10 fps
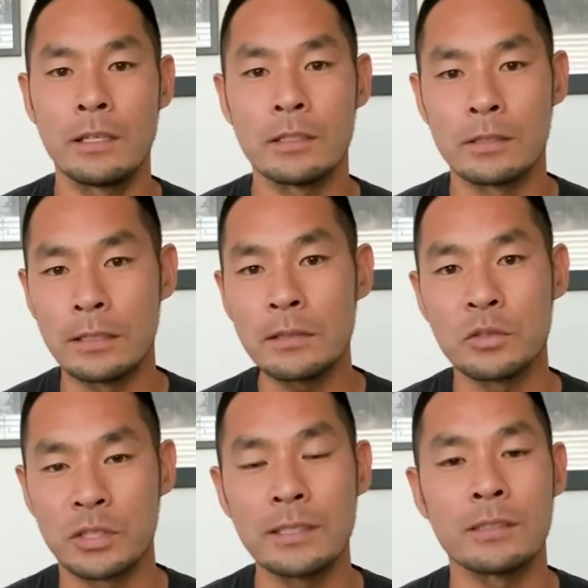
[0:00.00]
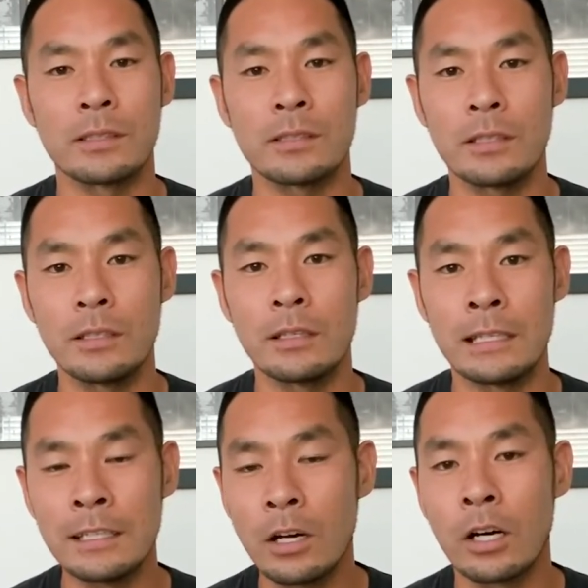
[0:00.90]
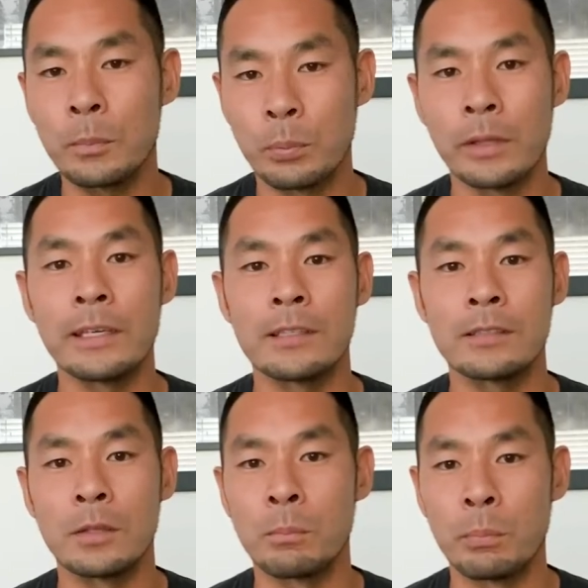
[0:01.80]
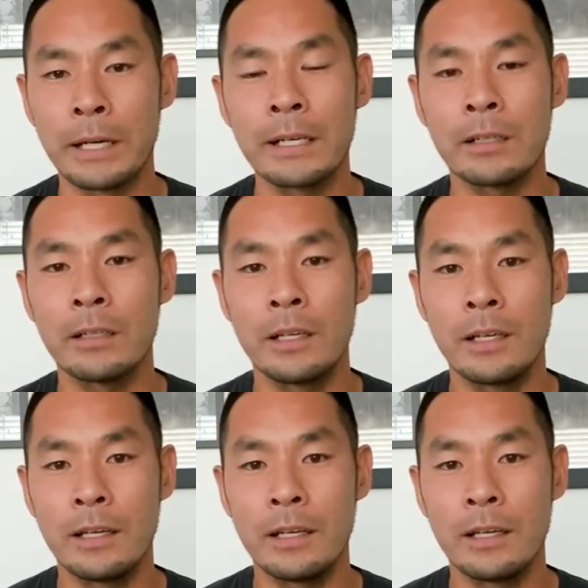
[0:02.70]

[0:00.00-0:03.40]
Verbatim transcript: sent Jesus in our place to bear